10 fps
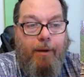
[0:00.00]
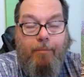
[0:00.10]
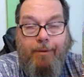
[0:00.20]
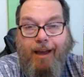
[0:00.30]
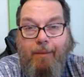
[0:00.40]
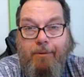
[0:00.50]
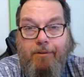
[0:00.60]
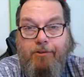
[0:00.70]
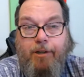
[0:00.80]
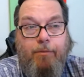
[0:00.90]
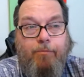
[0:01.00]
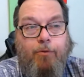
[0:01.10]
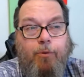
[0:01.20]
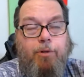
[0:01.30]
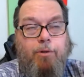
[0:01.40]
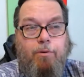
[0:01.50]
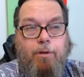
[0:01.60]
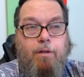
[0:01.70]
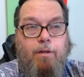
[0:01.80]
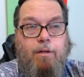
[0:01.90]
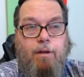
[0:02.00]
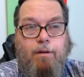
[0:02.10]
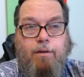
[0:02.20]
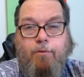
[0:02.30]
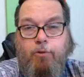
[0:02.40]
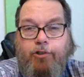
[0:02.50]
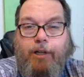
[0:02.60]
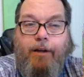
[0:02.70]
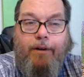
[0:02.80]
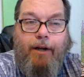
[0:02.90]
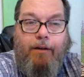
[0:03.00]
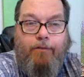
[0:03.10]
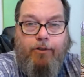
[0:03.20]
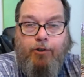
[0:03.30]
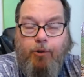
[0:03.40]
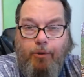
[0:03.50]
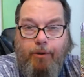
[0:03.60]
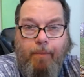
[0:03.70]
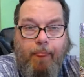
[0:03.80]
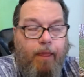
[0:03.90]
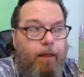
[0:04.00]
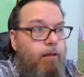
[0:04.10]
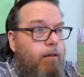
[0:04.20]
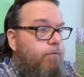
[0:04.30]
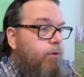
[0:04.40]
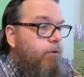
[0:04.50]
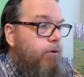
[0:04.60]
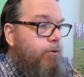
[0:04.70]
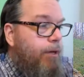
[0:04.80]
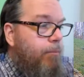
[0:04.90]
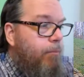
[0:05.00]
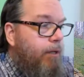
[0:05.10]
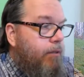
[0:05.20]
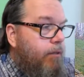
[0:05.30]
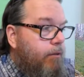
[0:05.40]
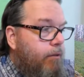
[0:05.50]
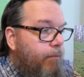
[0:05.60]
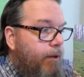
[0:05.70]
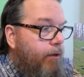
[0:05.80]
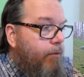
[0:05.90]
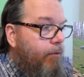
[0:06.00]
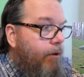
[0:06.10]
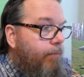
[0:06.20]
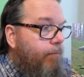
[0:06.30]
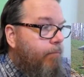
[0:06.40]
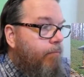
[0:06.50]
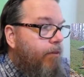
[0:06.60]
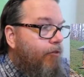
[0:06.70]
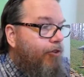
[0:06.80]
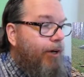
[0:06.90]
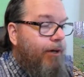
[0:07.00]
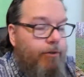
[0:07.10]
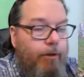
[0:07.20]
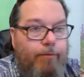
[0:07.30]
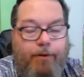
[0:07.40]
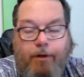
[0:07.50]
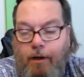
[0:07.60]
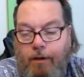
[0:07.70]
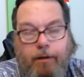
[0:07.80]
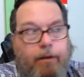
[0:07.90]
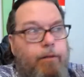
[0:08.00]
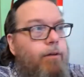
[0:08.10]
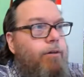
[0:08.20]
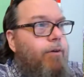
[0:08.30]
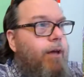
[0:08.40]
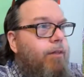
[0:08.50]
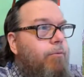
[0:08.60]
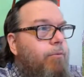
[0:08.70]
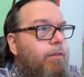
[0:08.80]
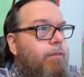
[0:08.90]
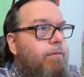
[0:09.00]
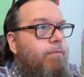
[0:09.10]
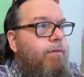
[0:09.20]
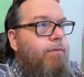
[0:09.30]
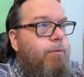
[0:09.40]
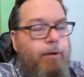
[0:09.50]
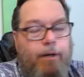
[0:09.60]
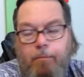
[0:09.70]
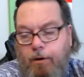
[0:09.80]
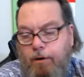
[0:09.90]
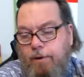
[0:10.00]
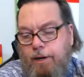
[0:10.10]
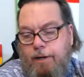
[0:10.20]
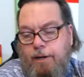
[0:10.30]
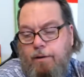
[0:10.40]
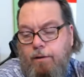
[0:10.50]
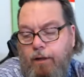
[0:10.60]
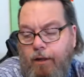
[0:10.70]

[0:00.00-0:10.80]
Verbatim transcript: I'll be happy to share them for you. I'll give you a shout out for sure if you use that Blink system and you want to share some of your content that you gather with at fifty minute mark right now.